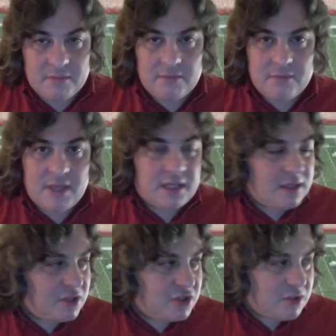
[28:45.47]

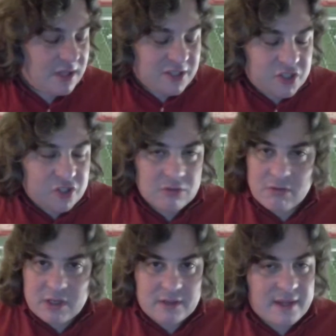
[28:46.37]

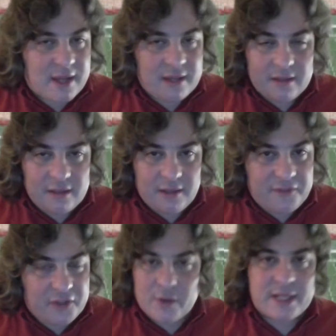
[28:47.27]
ensuring that
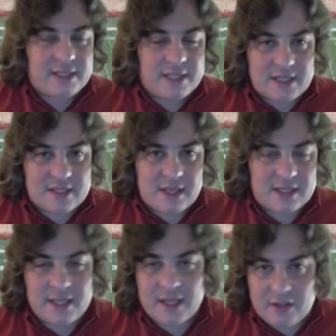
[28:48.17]
if you don't get the
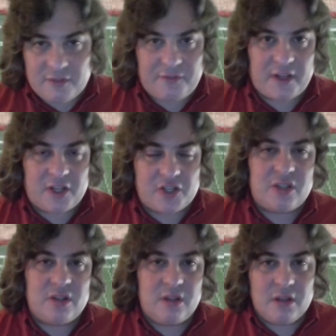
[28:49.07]
onside kick, you're finished.
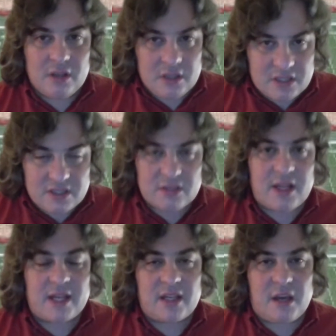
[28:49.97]
You still
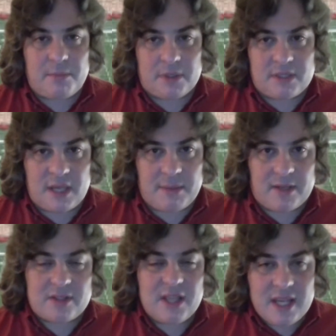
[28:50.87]
had a couple of
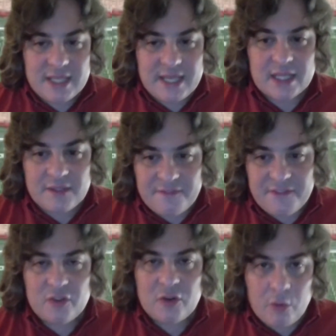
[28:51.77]
timeouts. Kick the
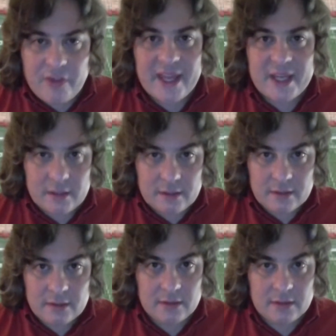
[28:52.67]
field goal then.
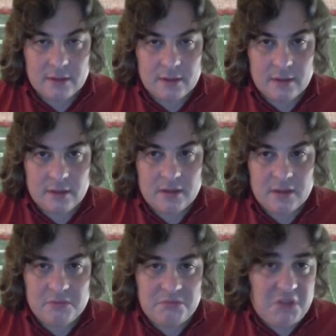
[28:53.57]

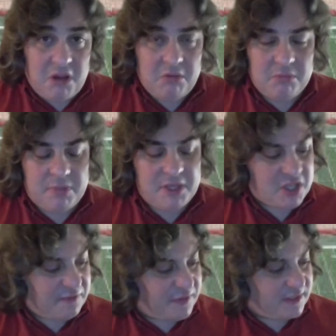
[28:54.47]
No,
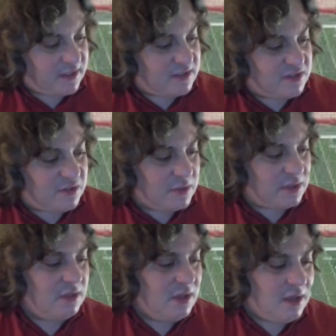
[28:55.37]
PJ Fleck doesn't do
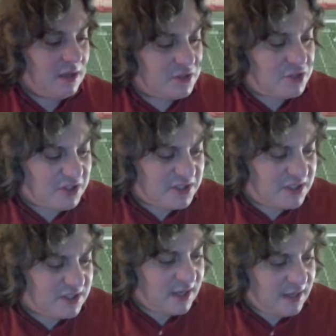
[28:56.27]
it. Adjusts
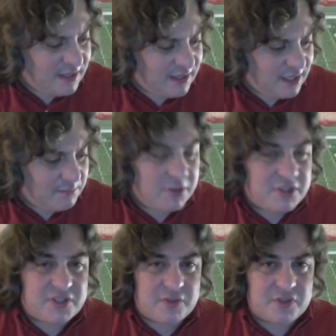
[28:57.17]
his tie again,
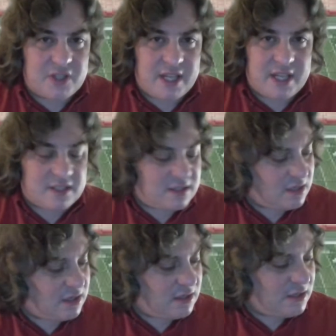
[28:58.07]
puts those glasses
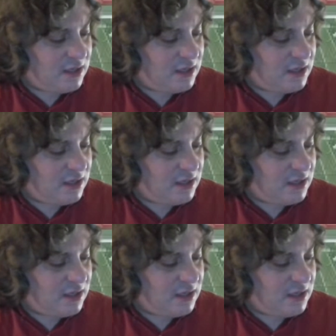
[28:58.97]
on,